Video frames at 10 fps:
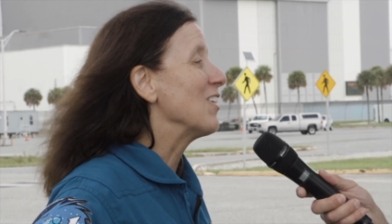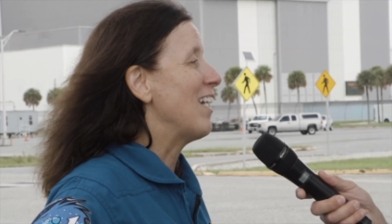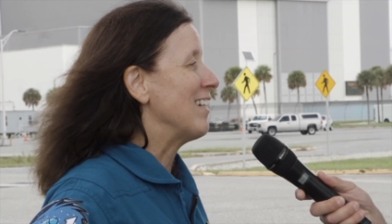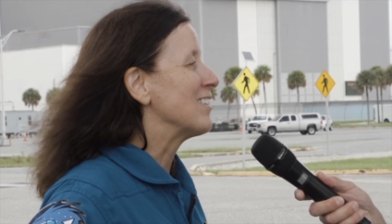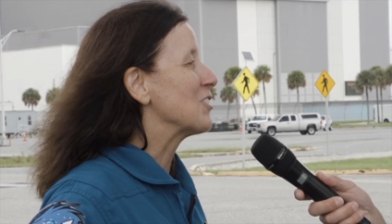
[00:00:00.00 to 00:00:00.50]
a
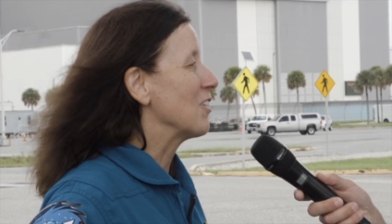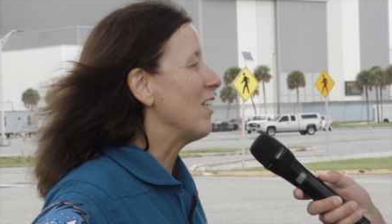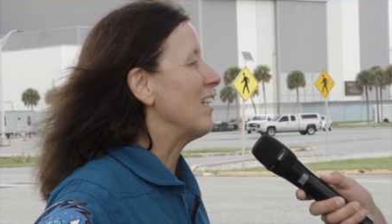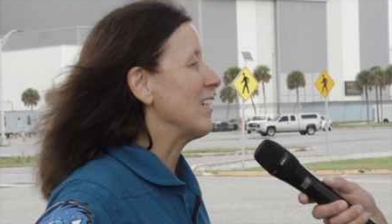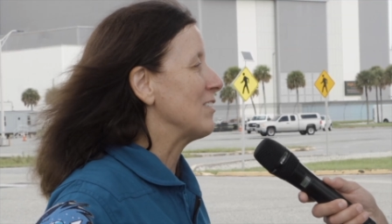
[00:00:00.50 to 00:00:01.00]
lot,
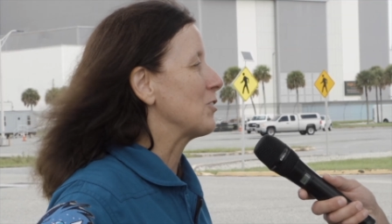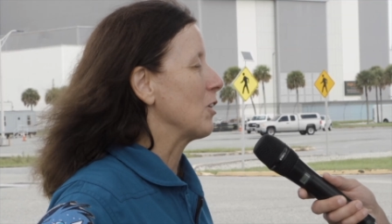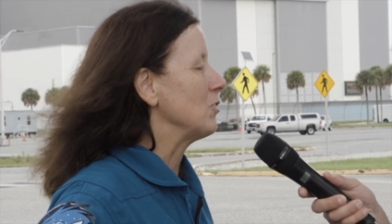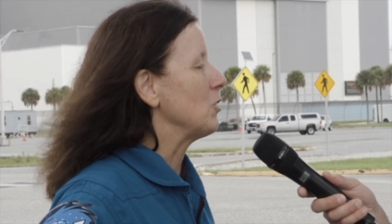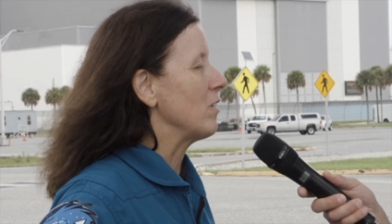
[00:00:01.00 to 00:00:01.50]
yes, to
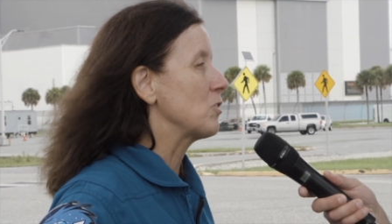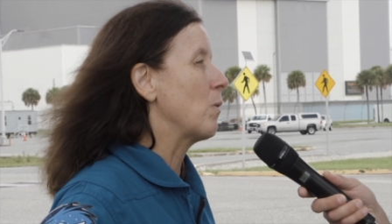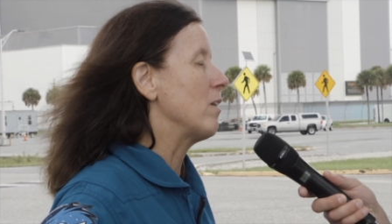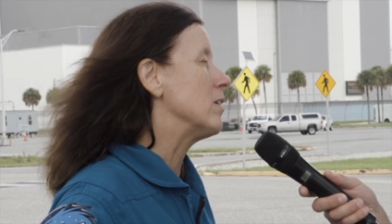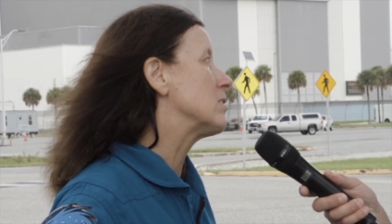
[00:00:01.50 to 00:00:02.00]
go to. That's
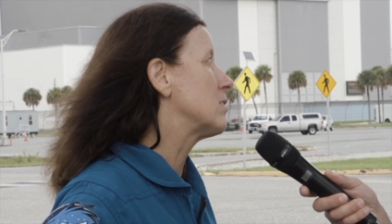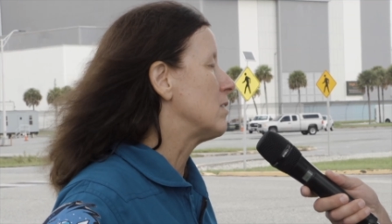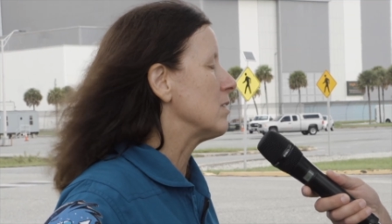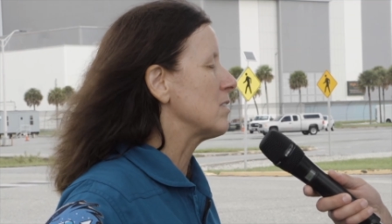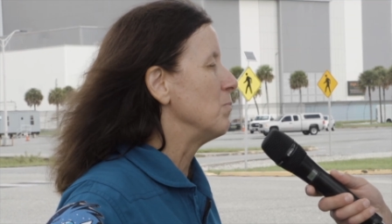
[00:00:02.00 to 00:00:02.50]
why
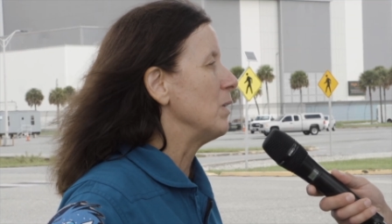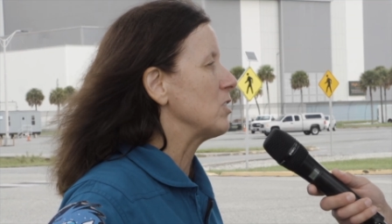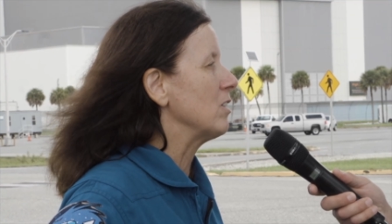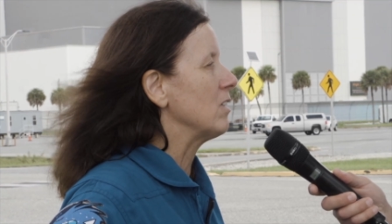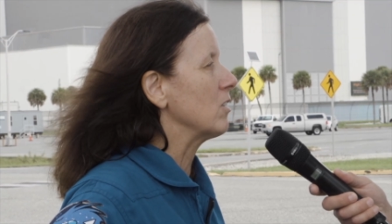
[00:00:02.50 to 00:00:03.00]
this
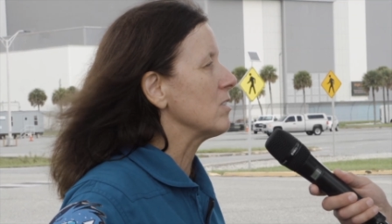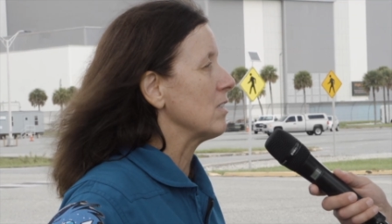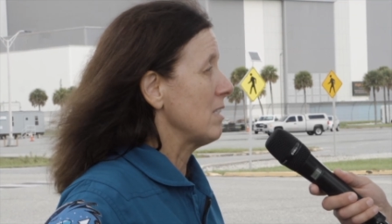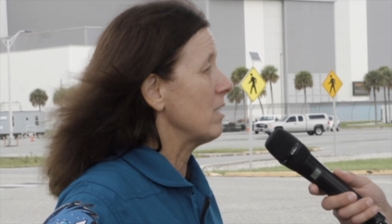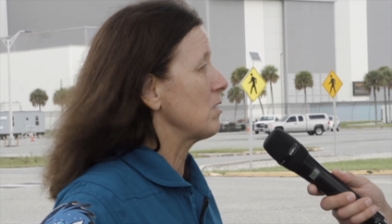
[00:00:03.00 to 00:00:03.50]
mission here is
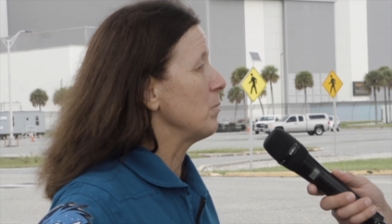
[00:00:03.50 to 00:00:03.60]
a test